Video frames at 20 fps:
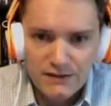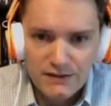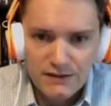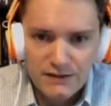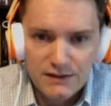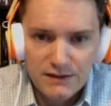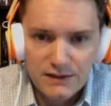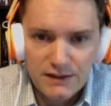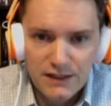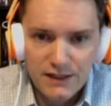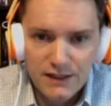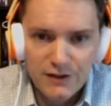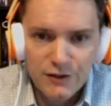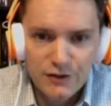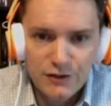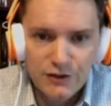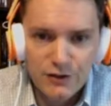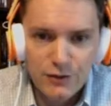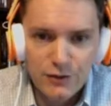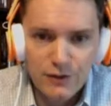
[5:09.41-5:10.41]
I
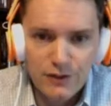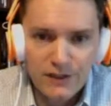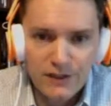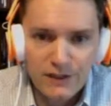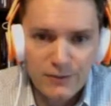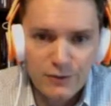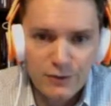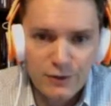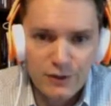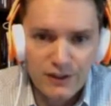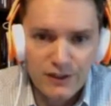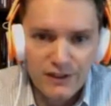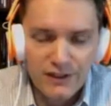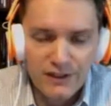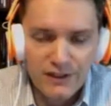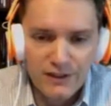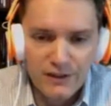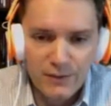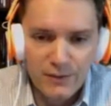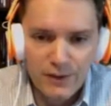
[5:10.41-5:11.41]
could go in and upgrade
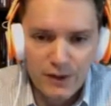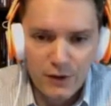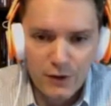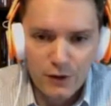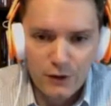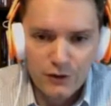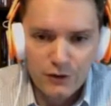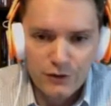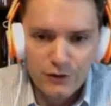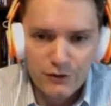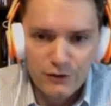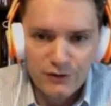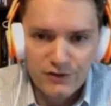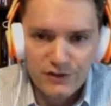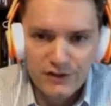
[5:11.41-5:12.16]
my archers.